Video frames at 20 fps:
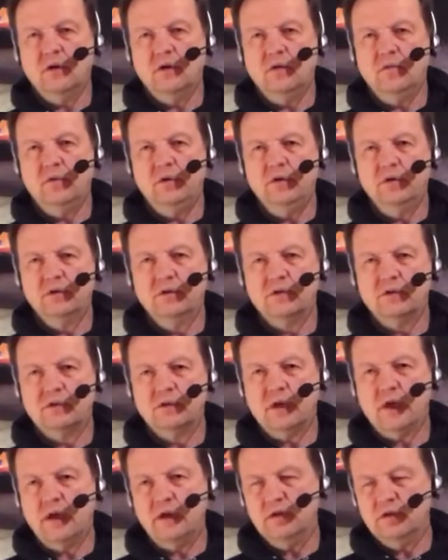wheels and
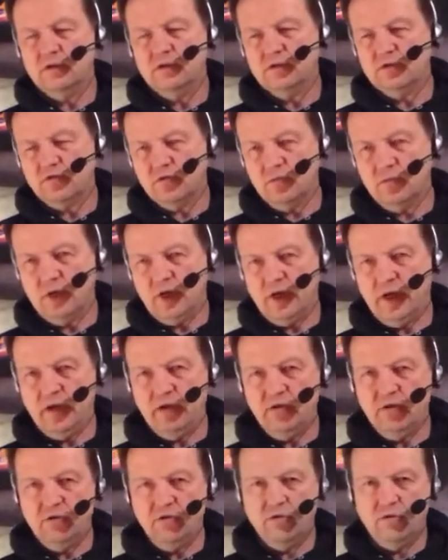tires for
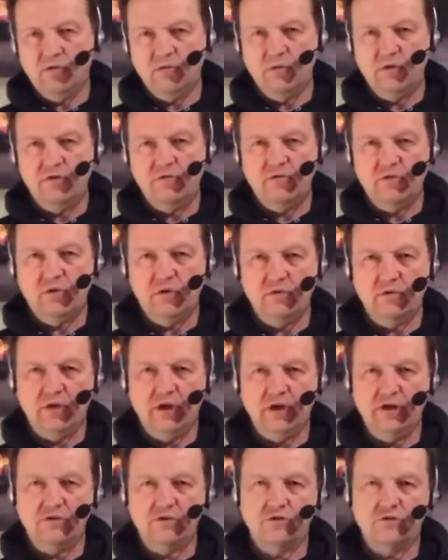my 3 Ford
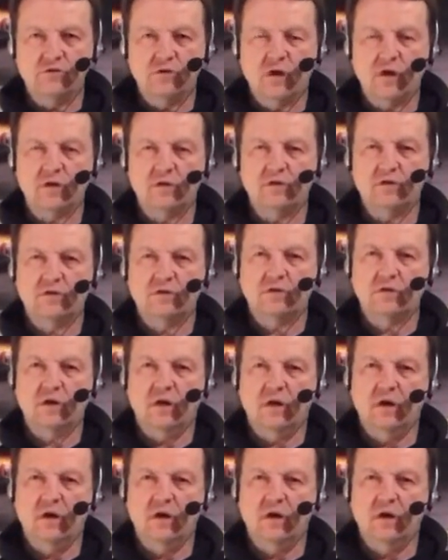Ranger trucks,